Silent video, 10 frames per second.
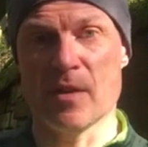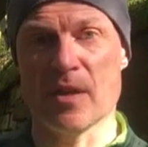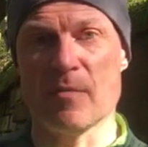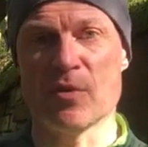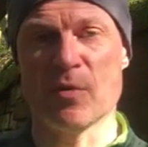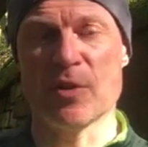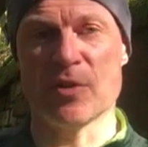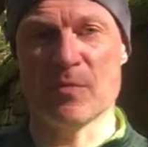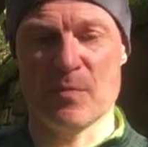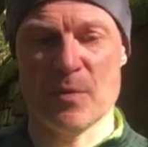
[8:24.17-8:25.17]
come to
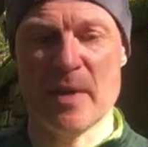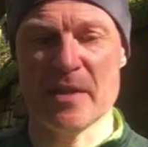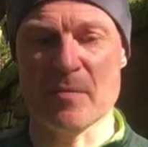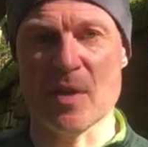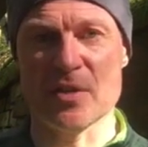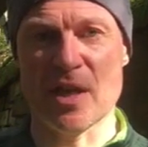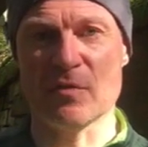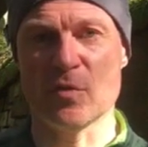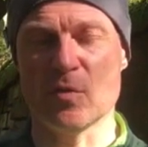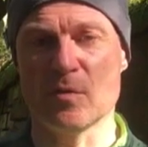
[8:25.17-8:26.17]
us, speak to
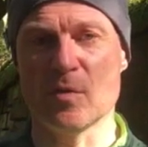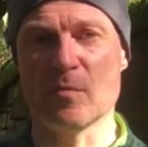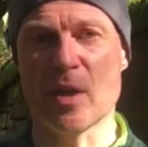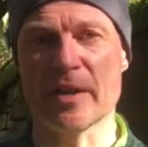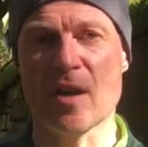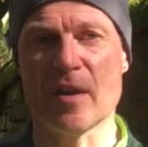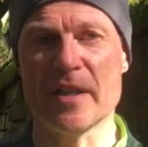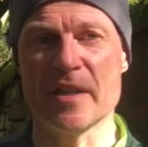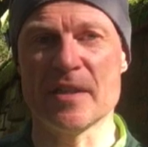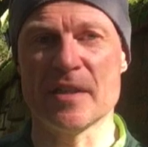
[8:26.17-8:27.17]
myself or my
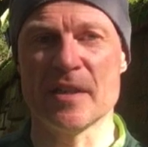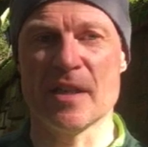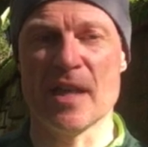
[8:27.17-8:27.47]
colleagues